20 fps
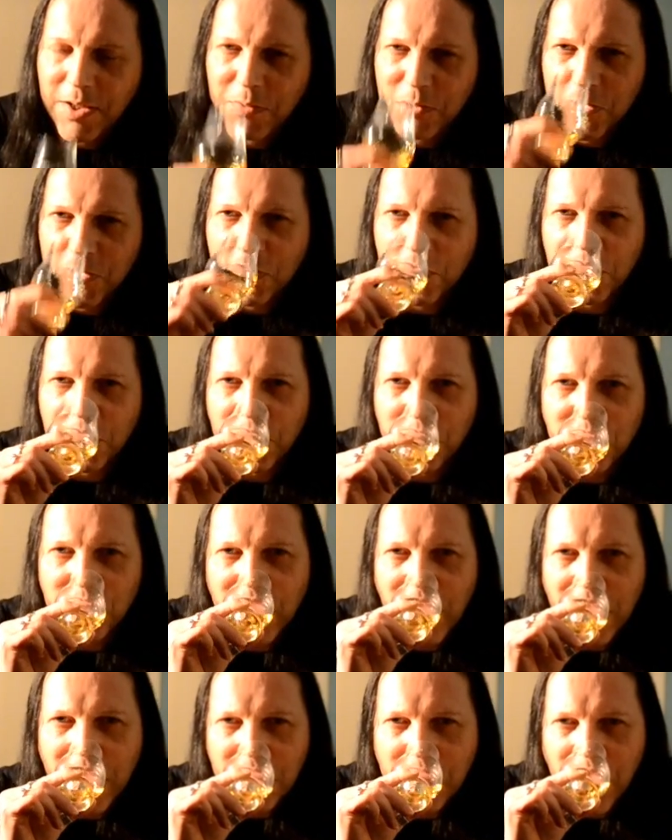sort of
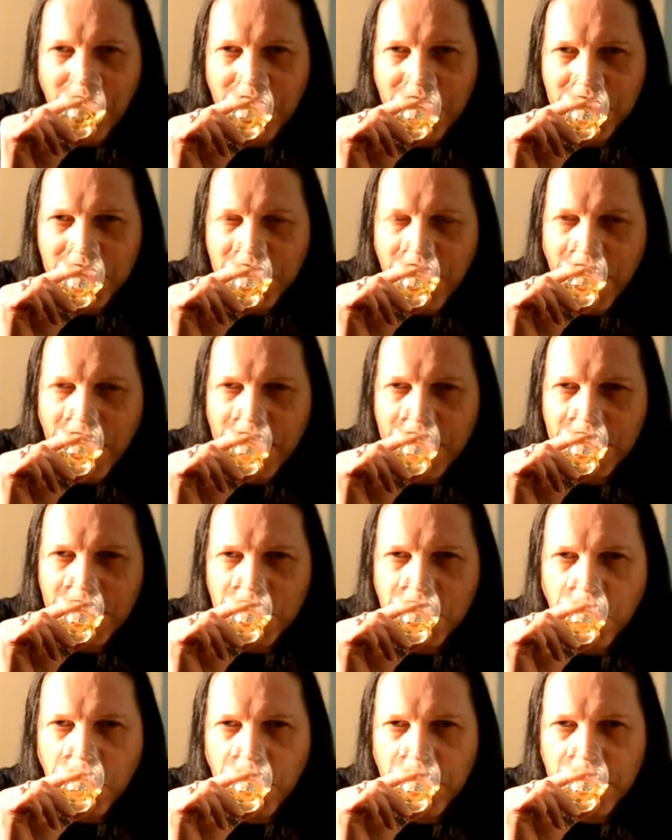getting past that is
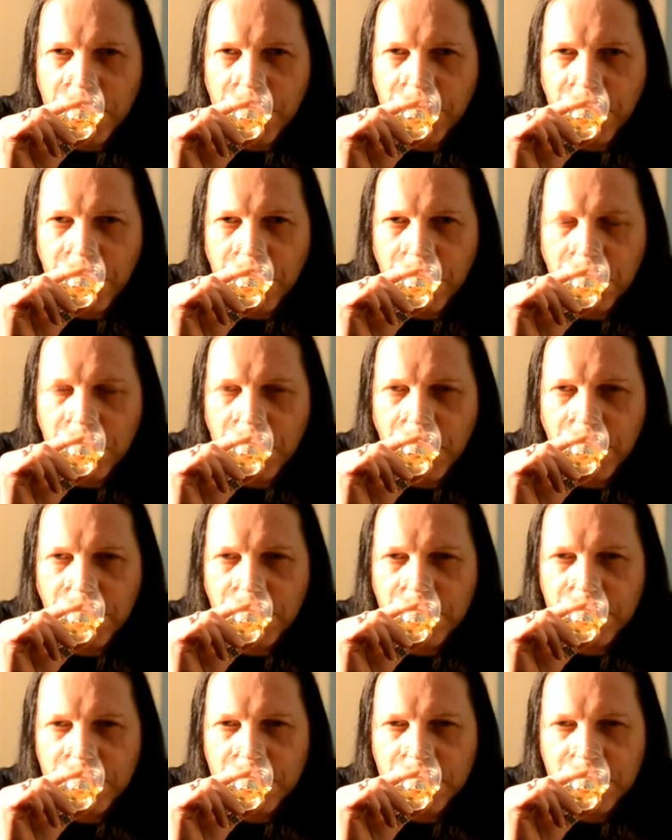quite difficult, but